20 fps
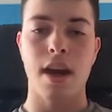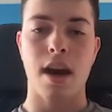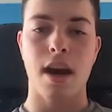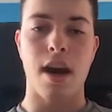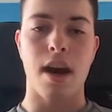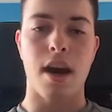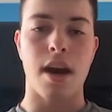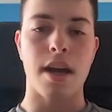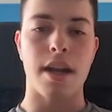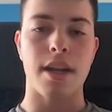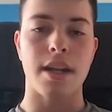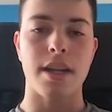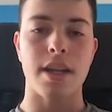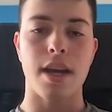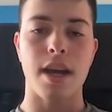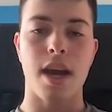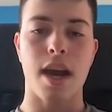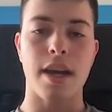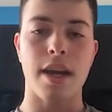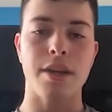And
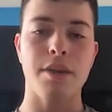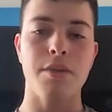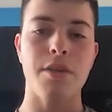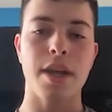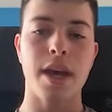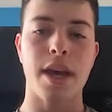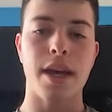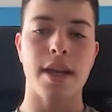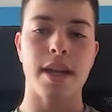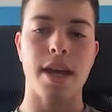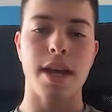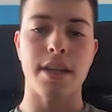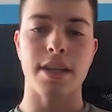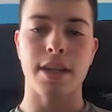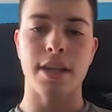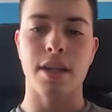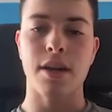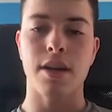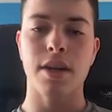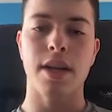I knew that as a
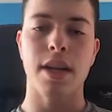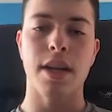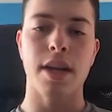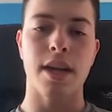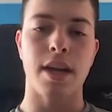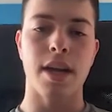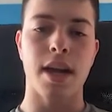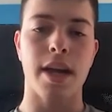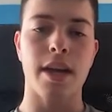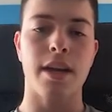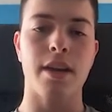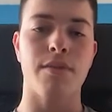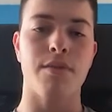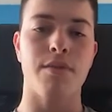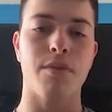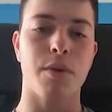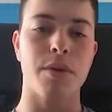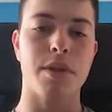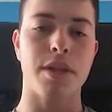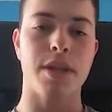young kid, I could
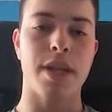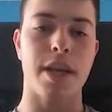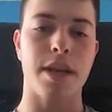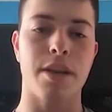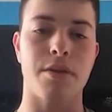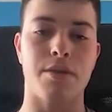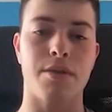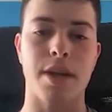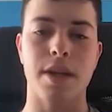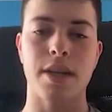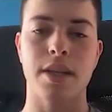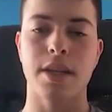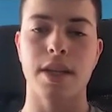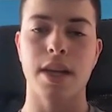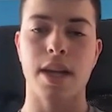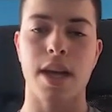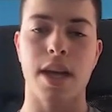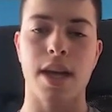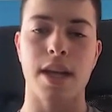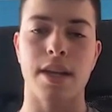afford to take the risk.
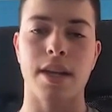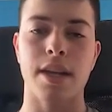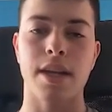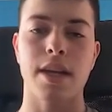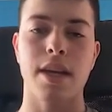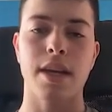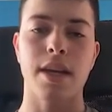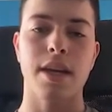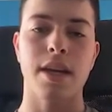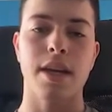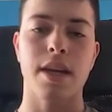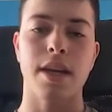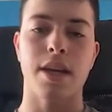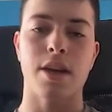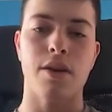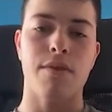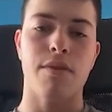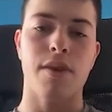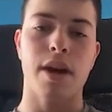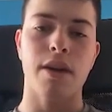And,
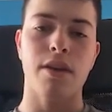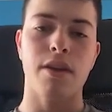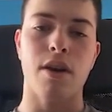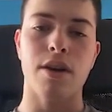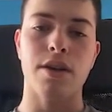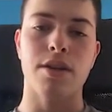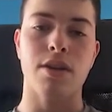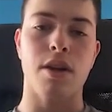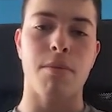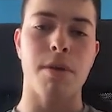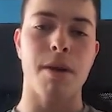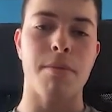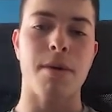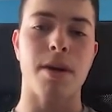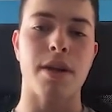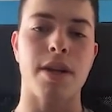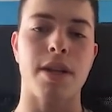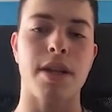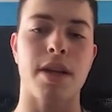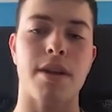if I lost all my
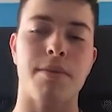money, that